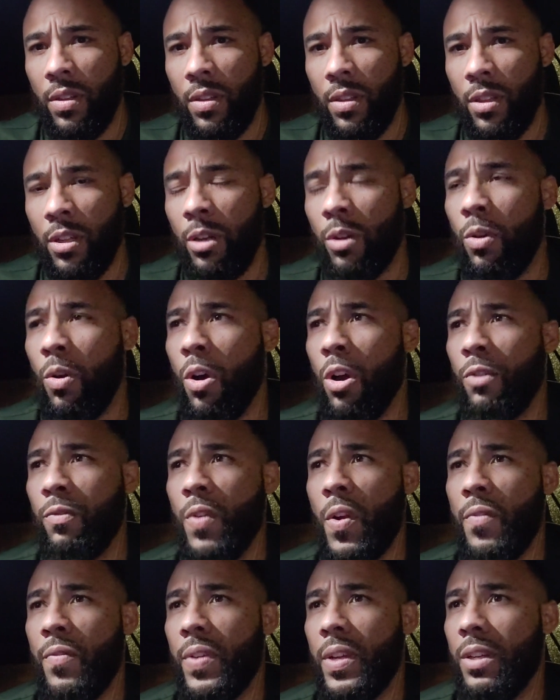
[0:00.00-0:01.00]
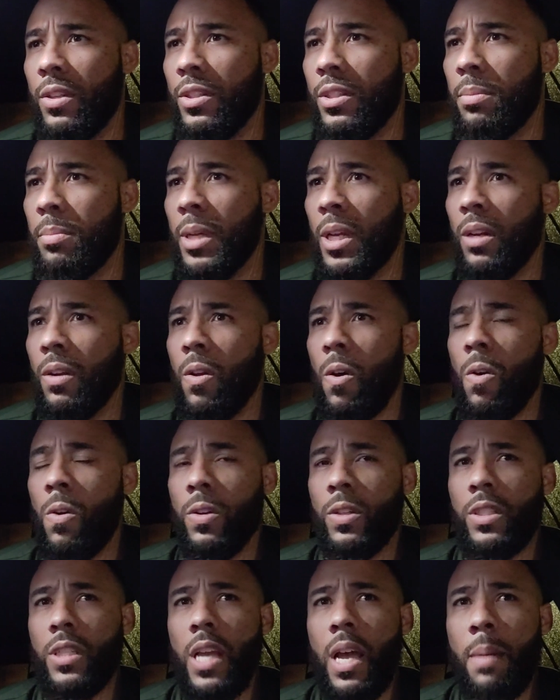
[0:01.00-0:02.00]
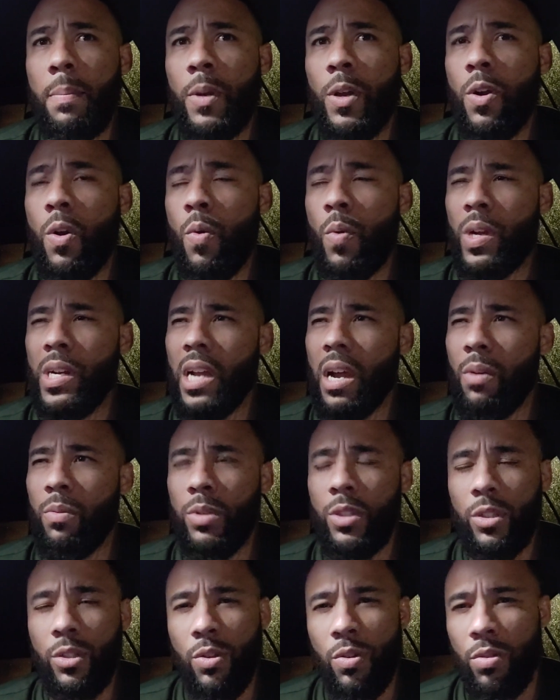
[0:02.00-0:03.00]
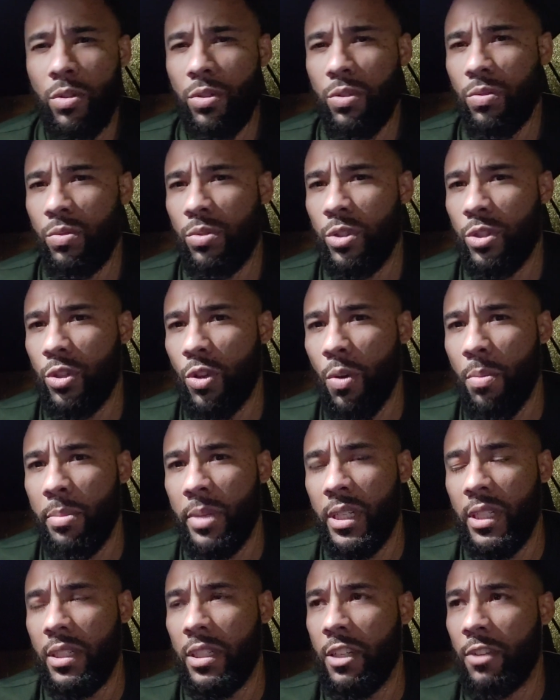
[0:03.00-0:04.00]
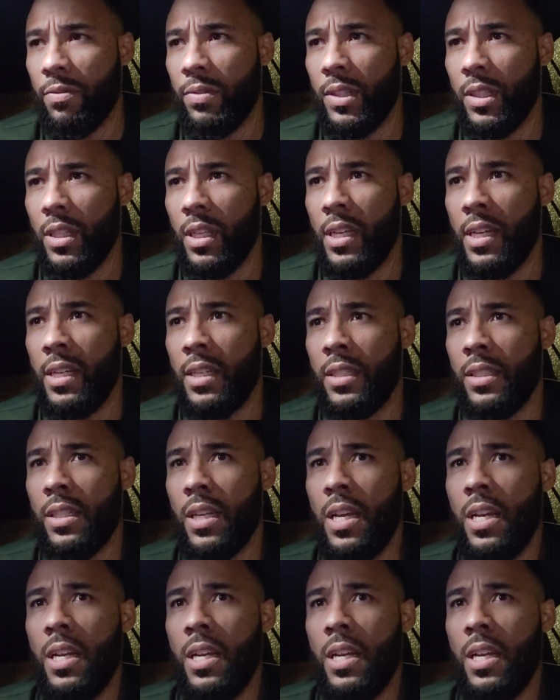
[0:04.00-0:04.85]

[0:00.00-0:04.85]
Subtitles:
The Lord revealed to me a long time ago when I was going through so many different things.